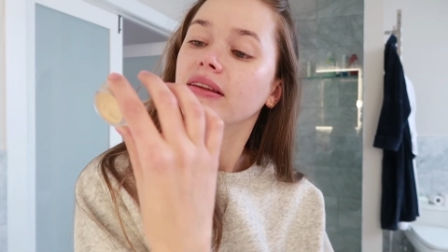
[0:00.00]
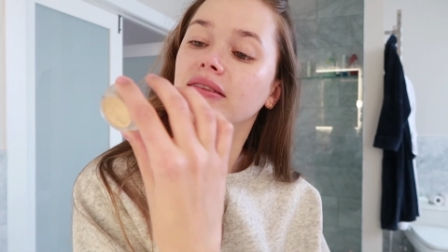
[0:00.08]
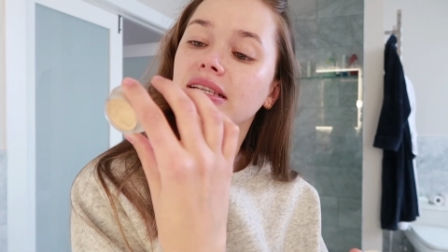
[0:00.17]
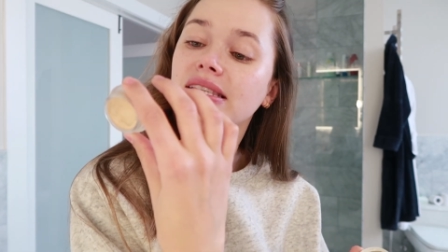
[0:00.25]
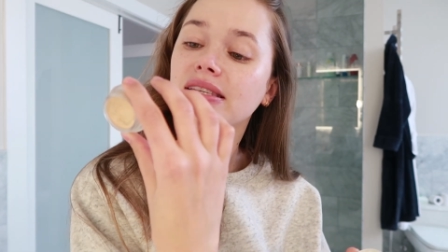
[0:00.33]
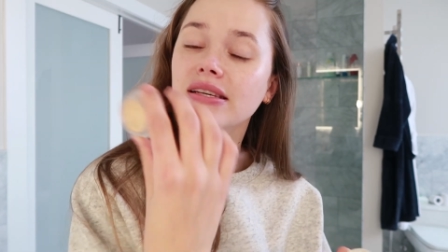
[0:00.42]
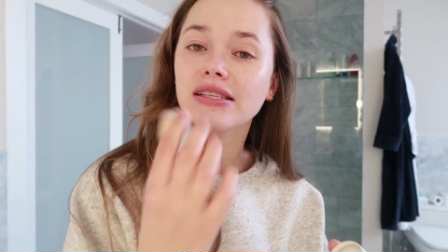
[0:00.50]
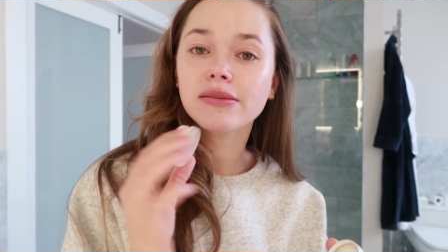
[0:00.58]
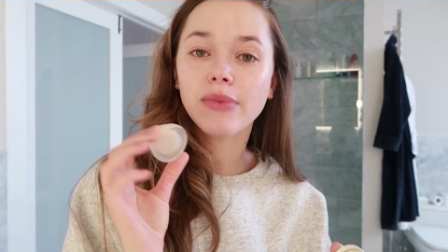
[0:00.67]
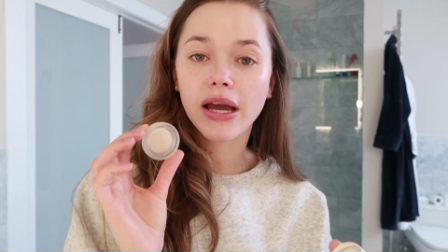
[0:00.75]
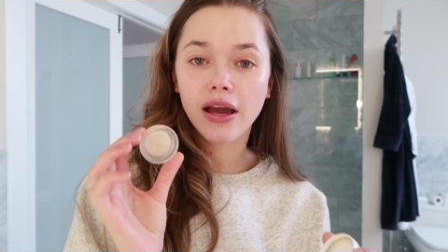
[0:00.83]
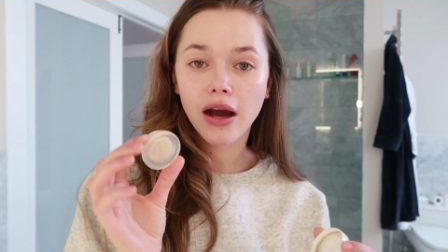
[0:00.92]
and this is
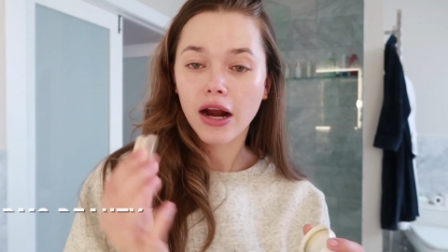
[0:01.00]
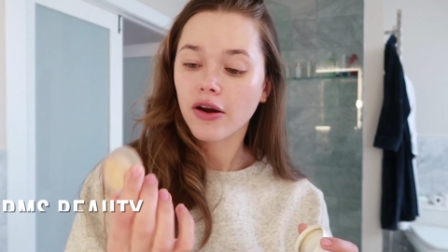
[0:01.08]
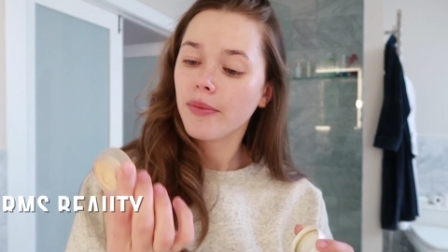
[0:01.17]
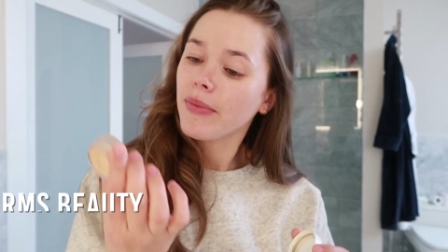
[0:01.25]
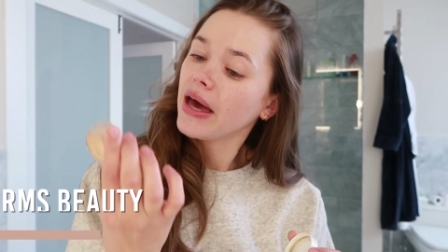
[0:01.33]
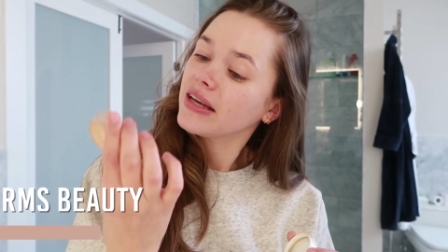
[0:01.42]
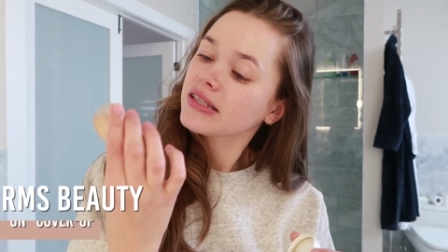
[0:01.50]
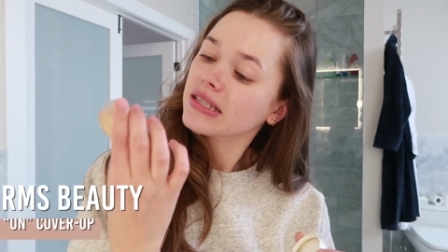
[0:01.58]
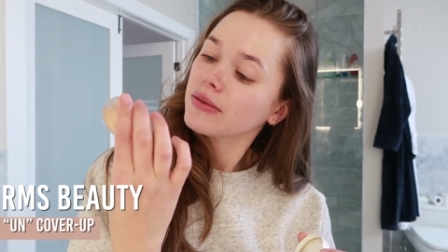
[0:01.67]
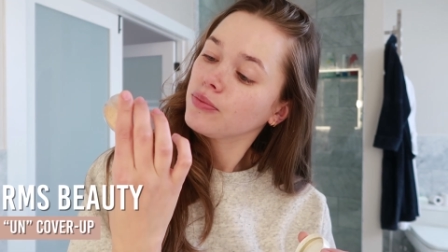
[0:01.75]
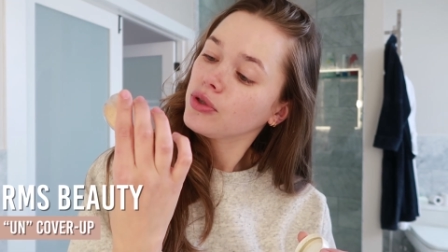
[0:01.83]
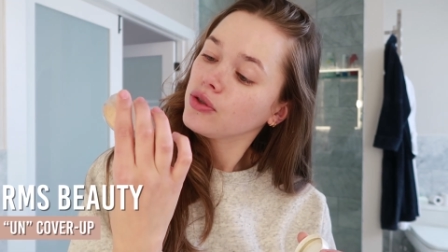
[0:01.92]
my
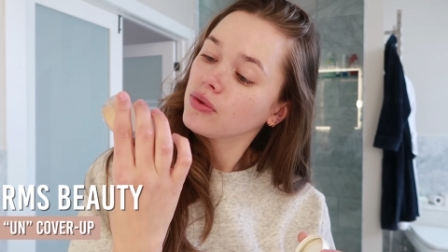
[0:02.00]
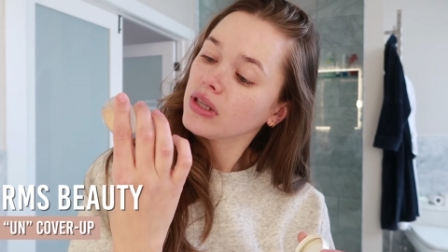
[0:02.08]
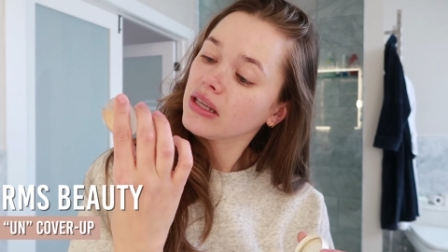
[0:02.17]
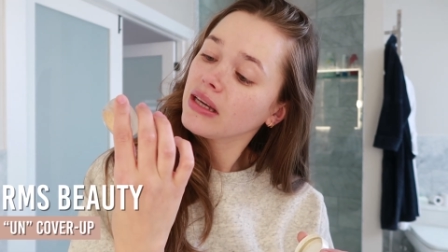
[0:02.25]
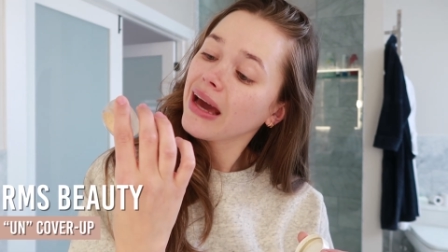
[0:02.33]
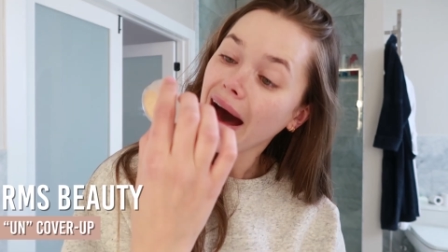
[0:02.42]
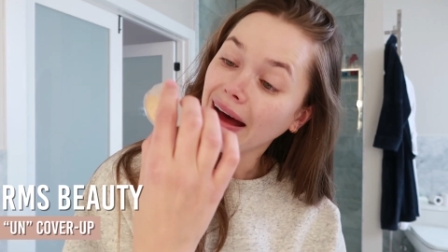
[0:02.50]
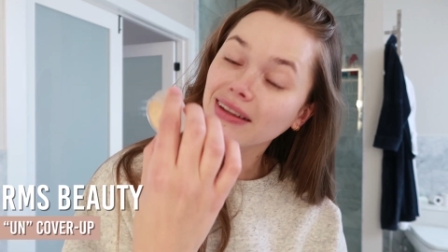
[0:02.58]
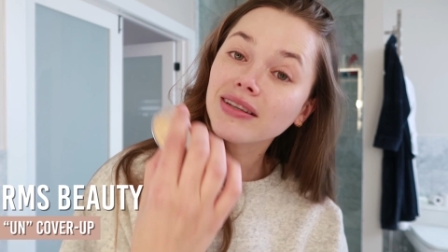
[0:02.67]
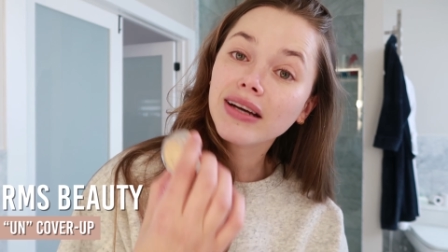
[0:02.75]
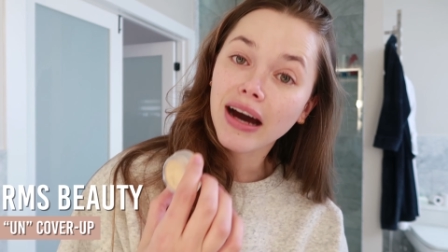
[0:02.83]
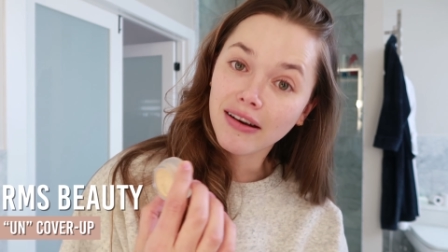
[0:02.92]
RMS Beauty
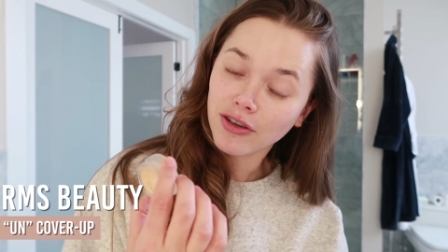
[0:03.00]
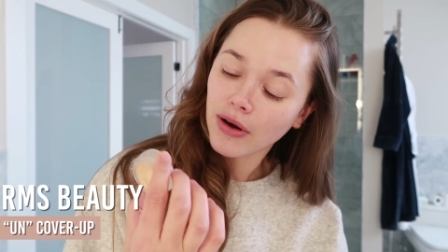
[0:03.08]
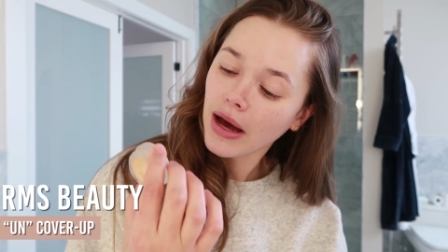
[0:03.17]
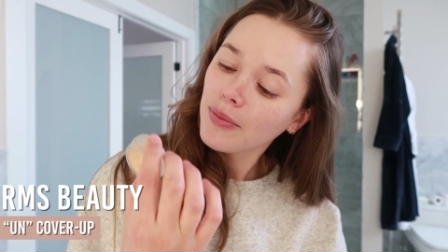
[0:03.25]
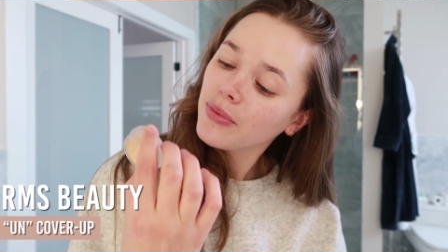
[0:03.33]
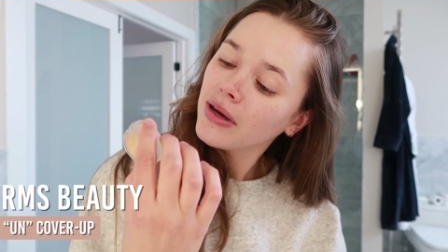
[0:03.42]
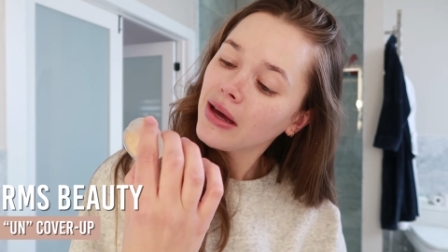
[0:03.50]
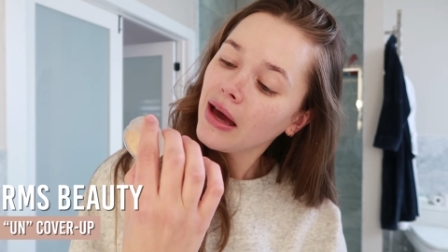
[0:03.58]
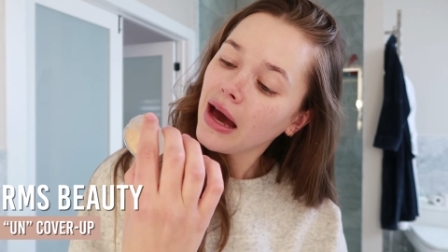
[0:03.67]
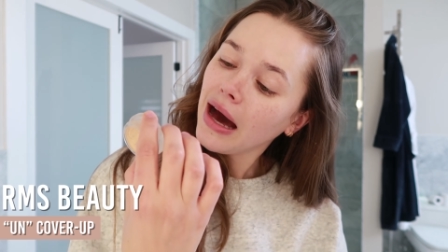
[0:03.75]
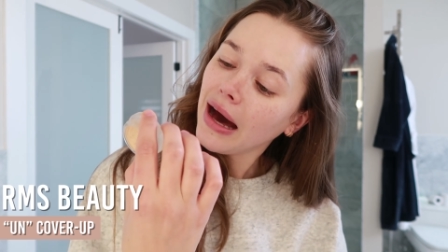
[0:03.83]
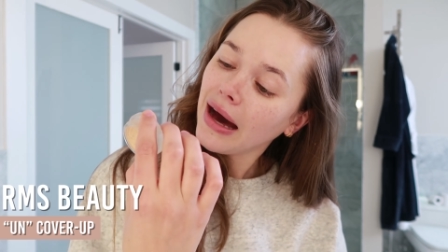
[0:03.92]
and Cover Up.
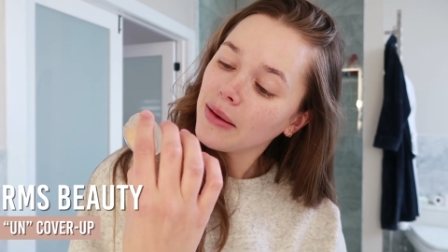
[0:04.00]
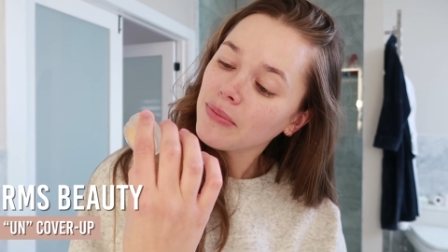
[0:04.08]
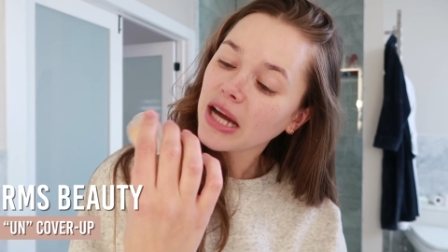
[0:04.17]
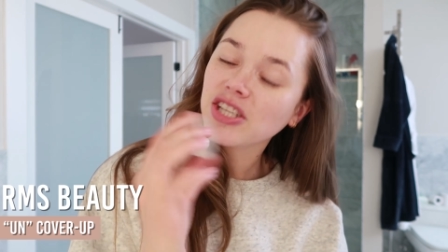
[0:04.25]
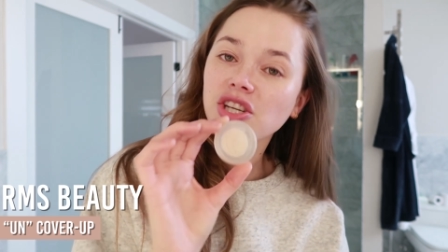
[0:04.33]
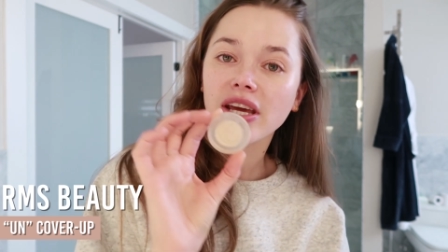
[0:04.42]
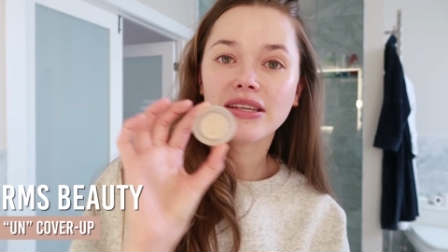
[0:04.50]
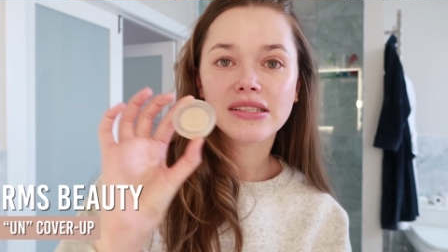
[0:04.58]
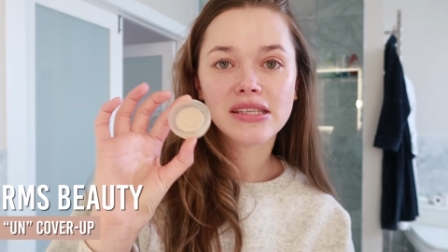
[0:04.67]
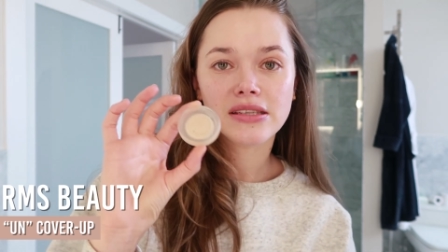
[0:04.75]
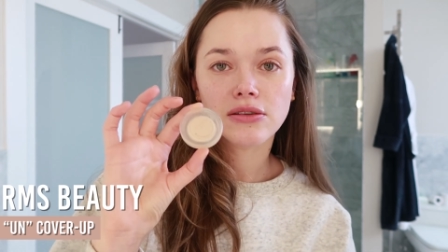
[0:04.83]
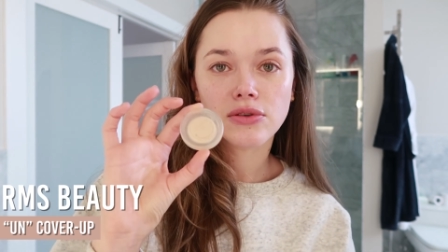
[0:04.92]
My shade
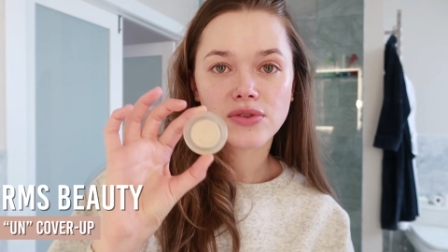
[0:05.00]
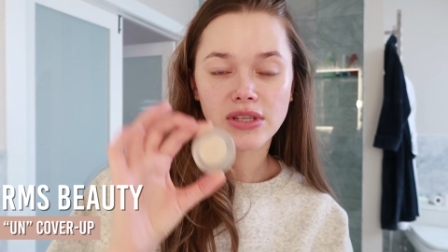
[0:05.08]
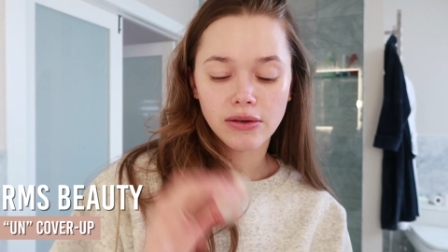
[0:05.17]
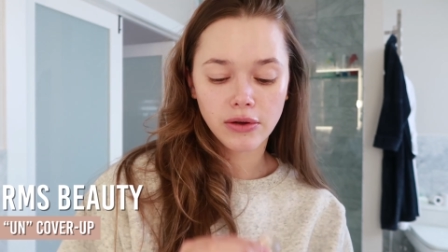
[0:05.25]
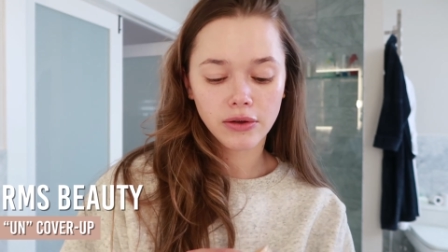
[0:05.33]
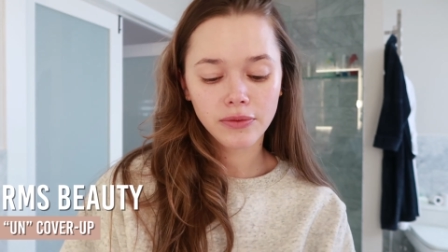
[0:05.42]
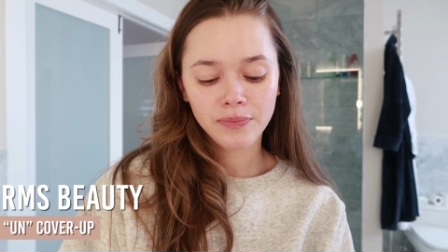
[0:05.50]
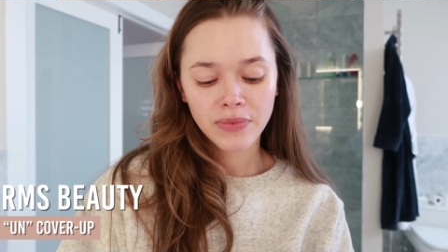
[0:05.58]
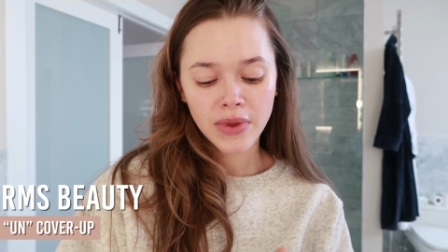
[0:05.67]
is 00,